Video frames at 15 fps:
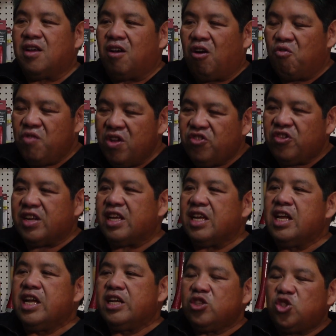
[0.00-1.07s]
originally
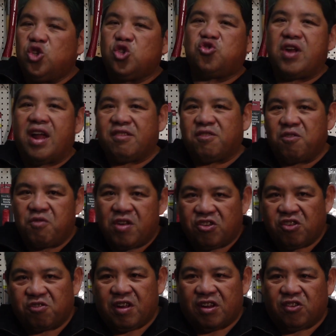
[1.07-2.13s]
to transfer
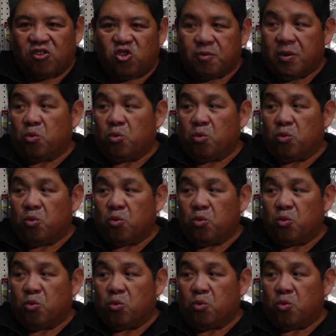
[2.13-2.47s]
registration to me.